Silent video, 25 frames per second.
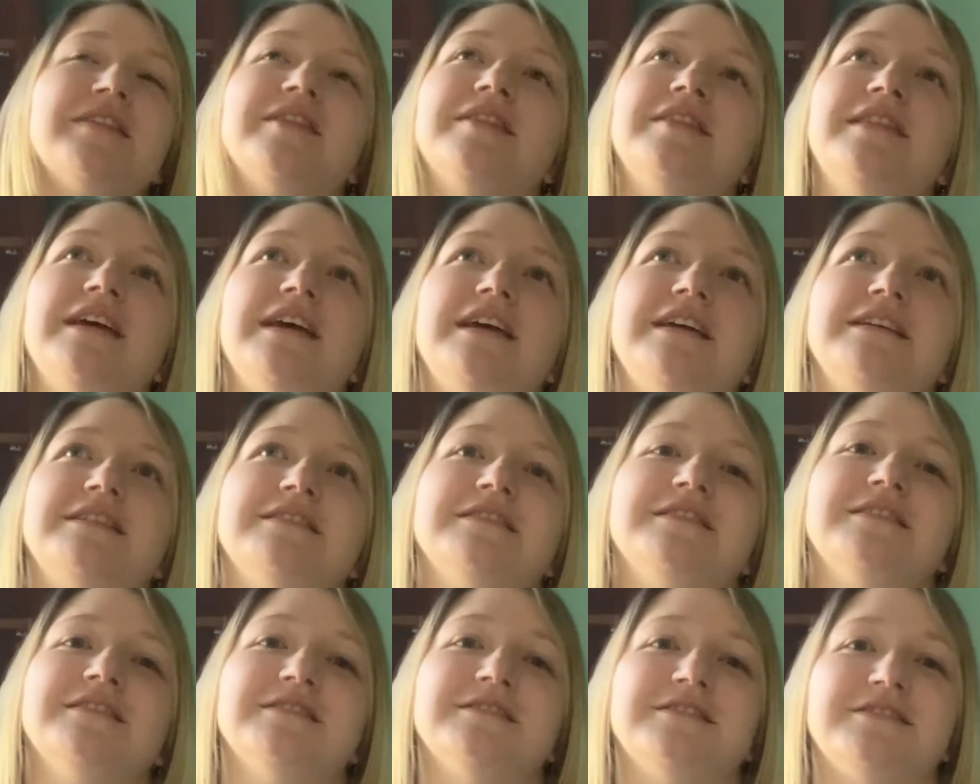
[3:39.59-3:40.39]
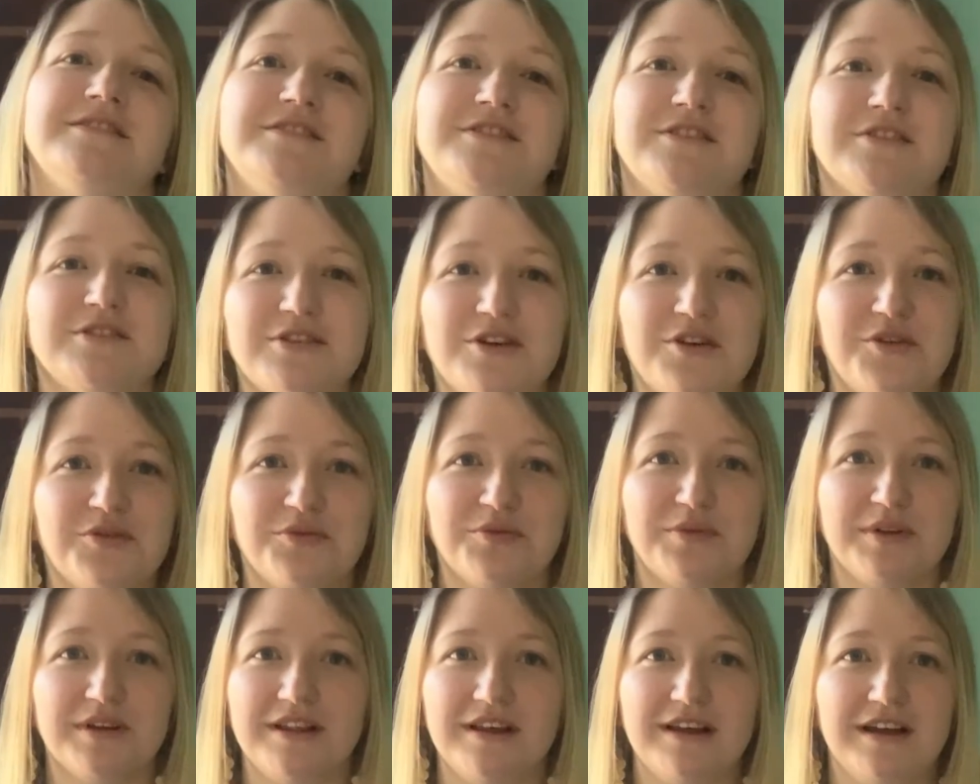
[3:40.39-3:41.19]
They still don't
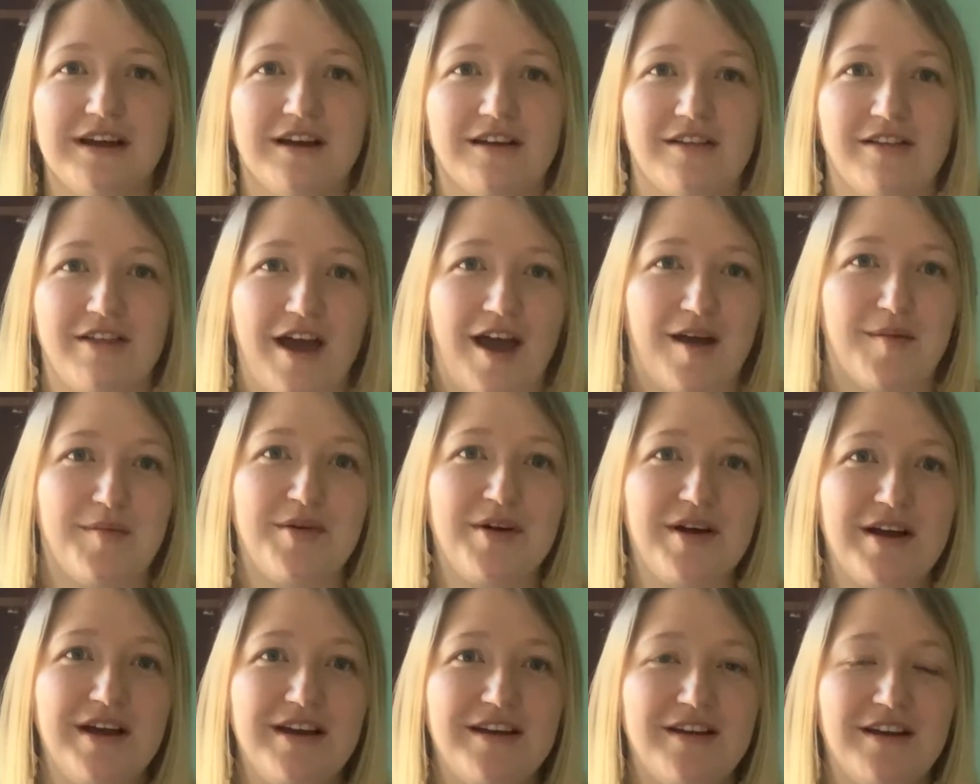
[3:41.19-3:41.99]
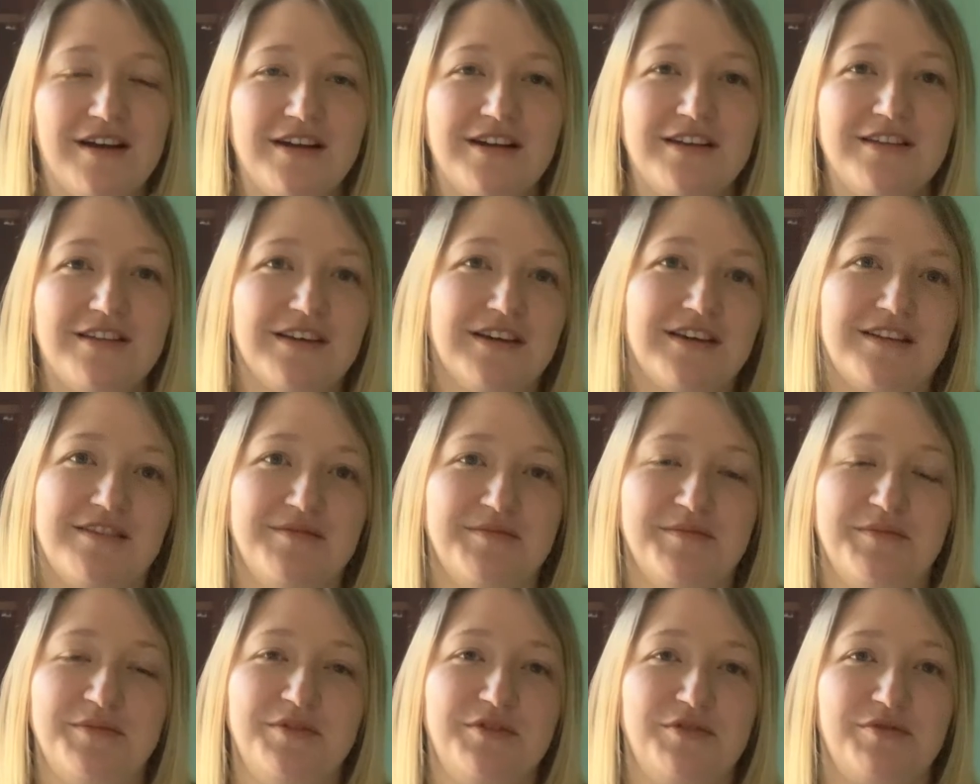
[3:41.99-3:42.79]
really elaborate on it. Like,
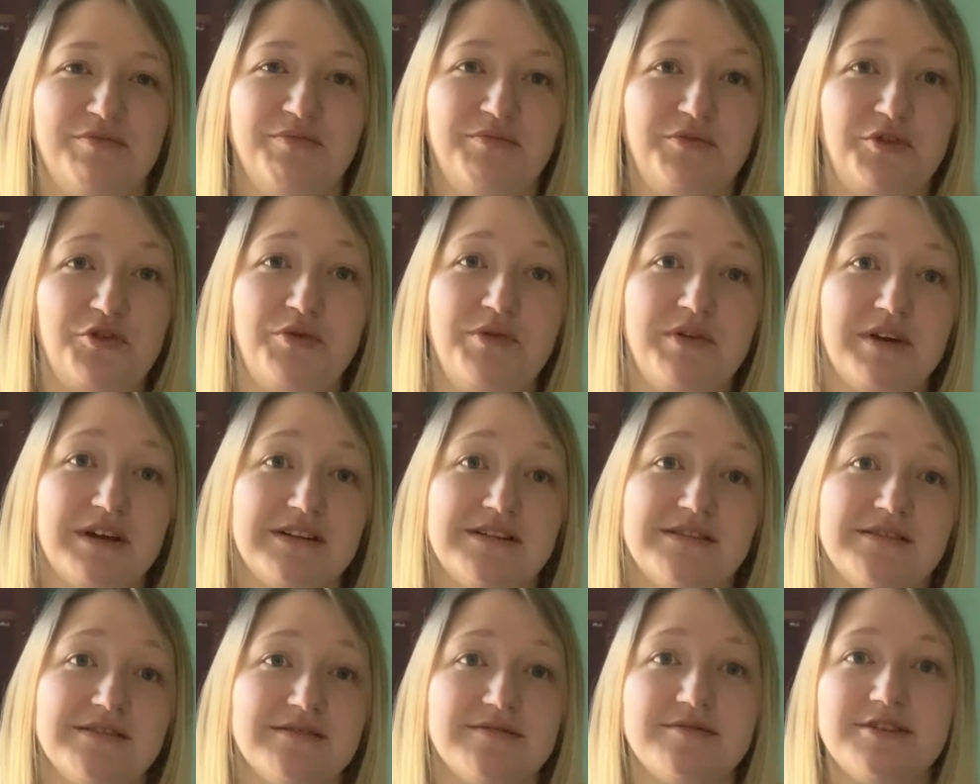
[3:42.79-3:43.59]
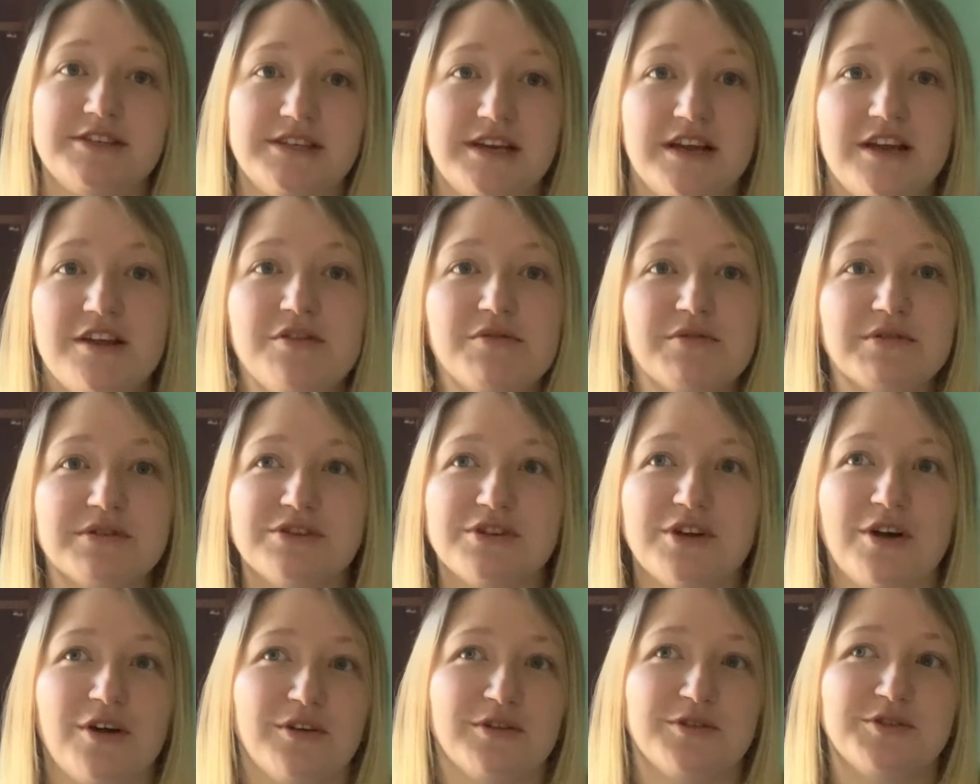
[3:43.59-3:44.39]
you can see the
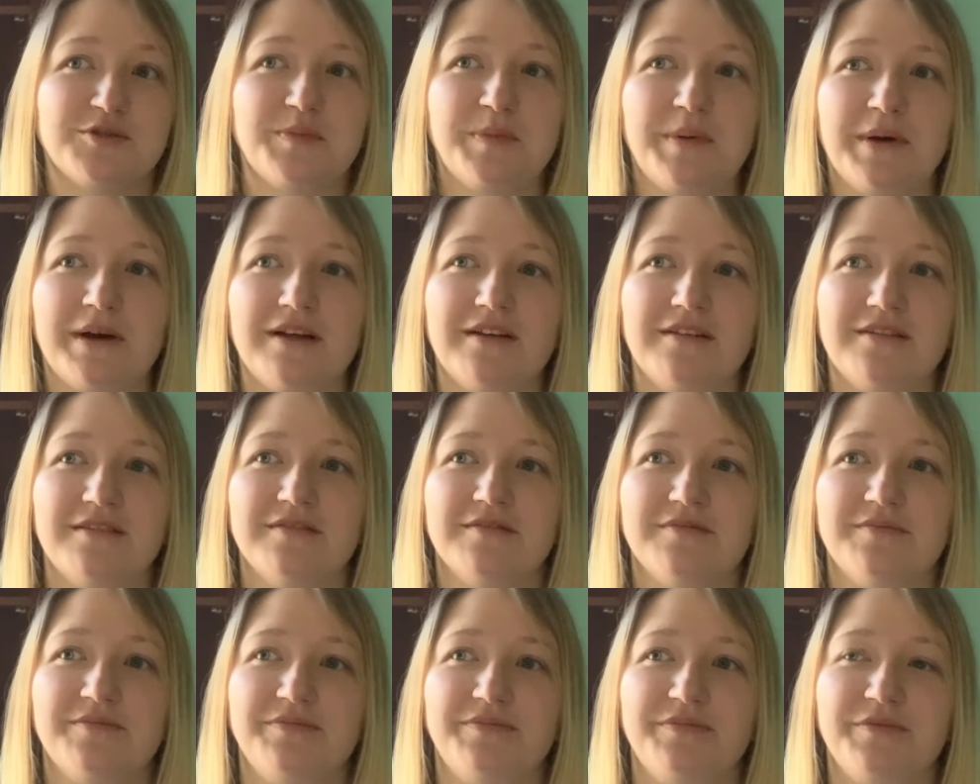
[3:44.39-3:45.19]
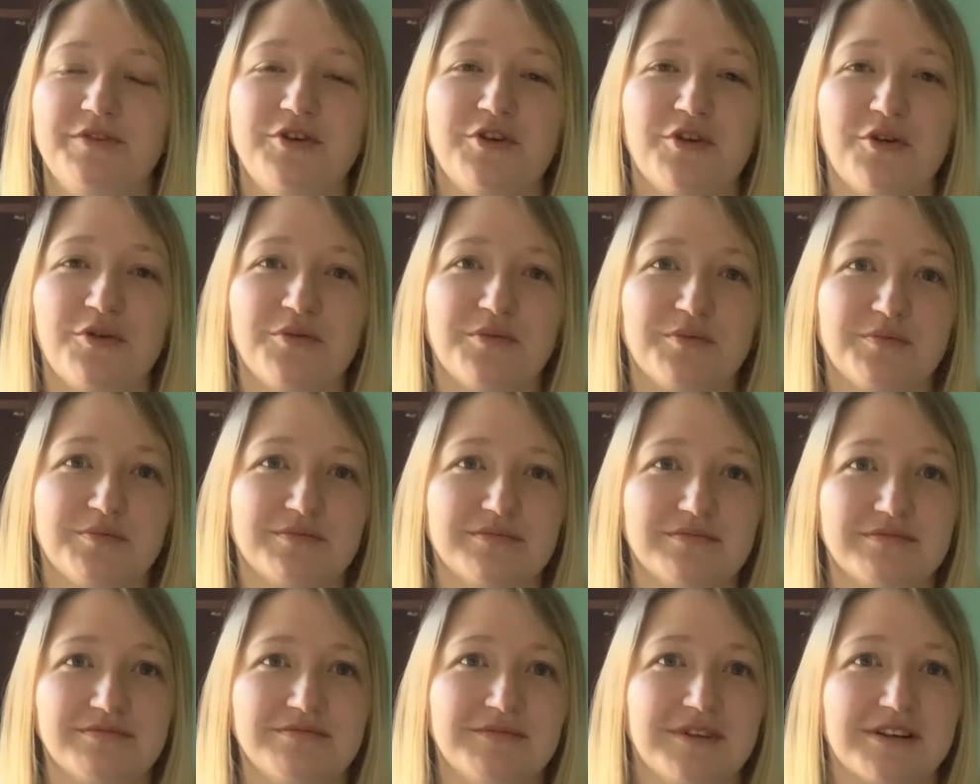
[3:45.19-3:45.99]
results, but you don't
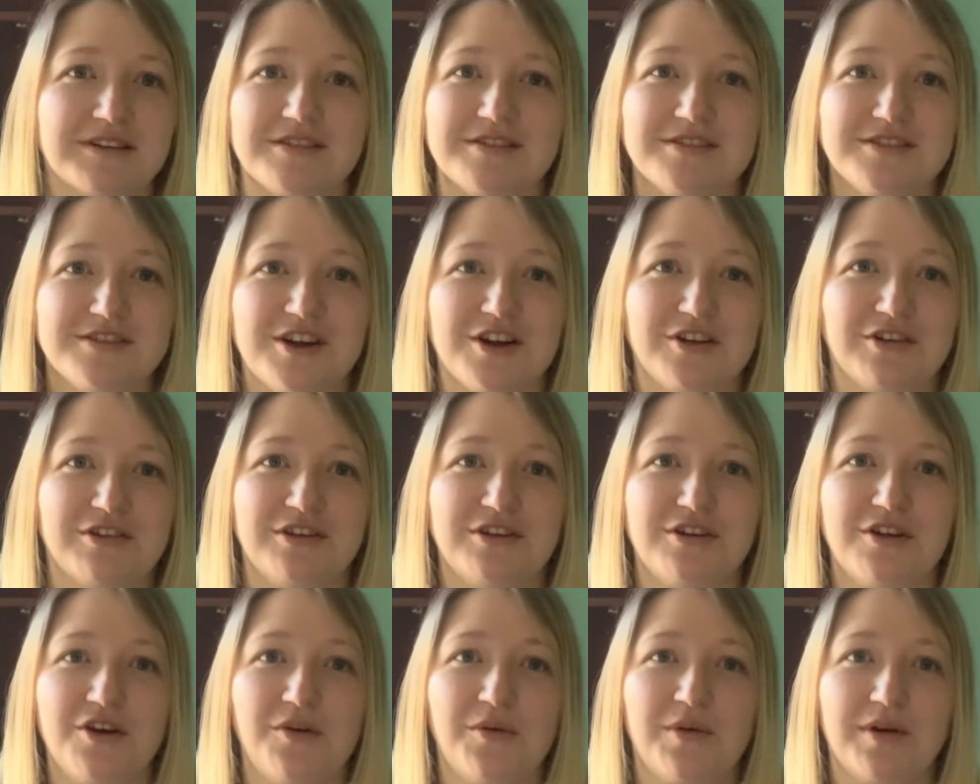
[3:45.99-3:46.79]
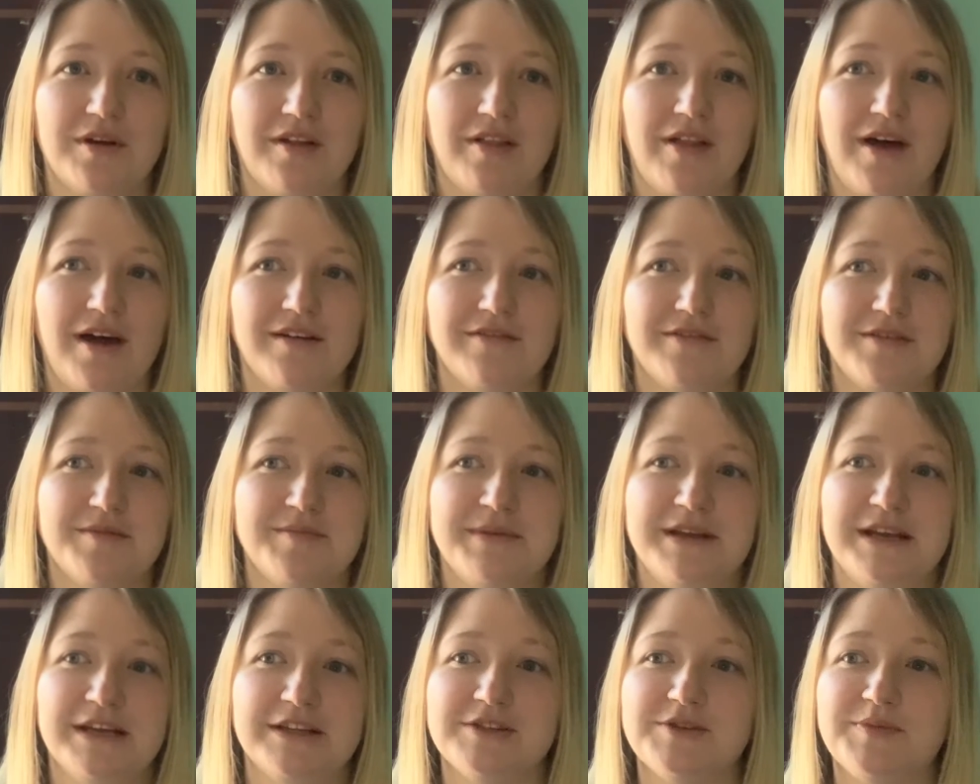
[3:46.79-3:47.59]
necessarily know what a lot of it
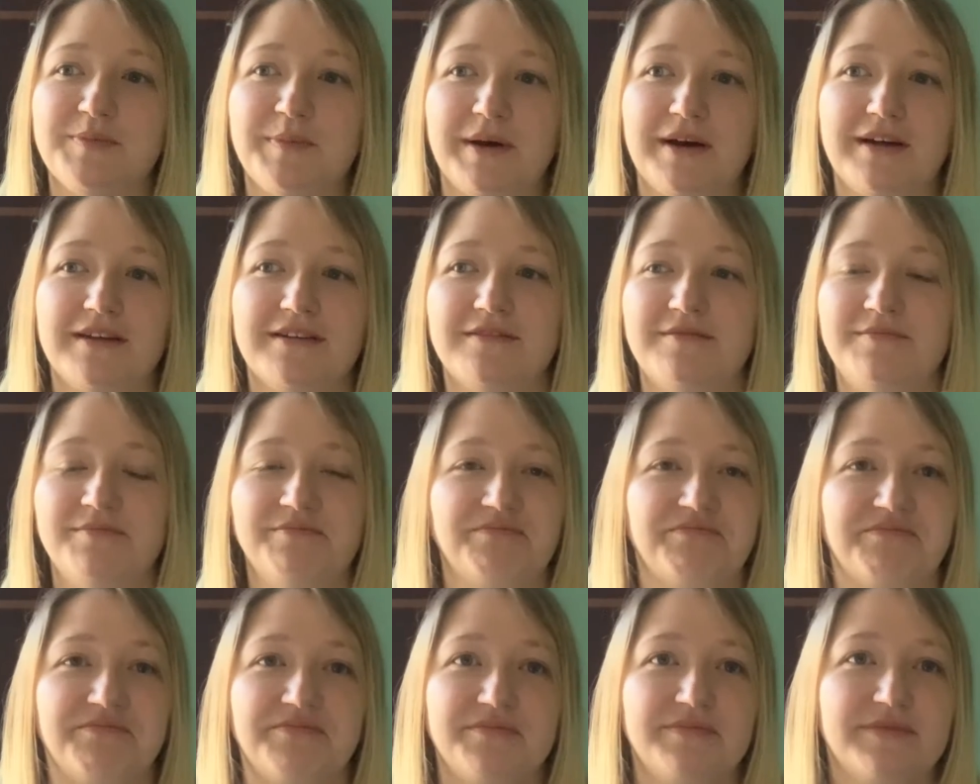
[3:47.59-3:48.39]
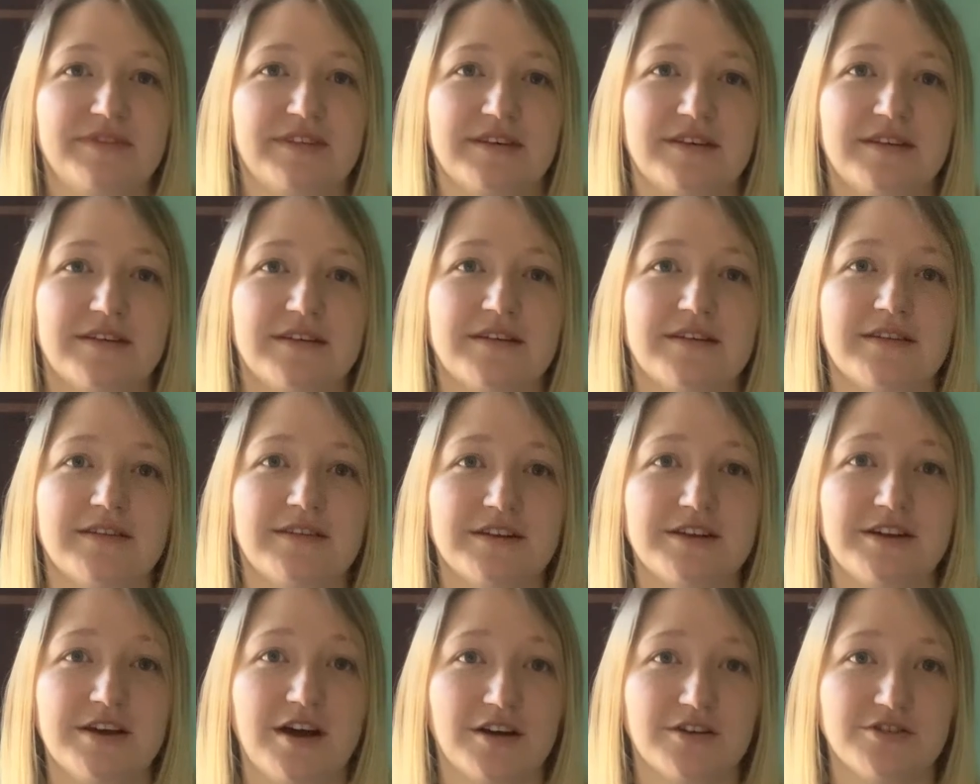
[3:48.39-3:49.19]
means. But
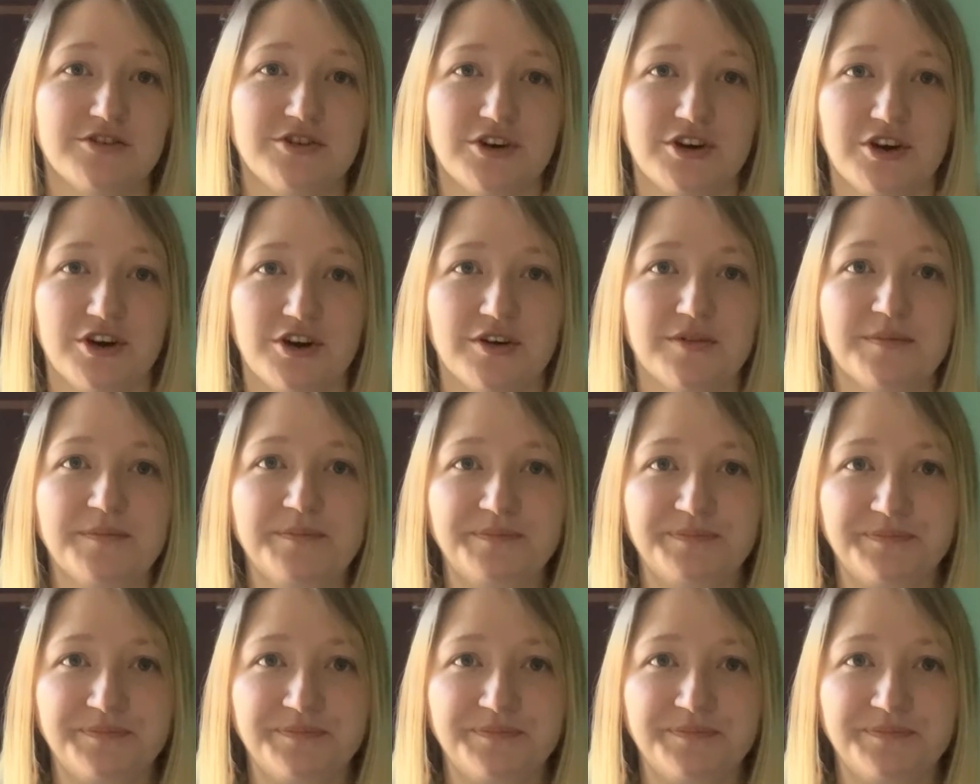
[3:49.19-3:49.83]
the doctor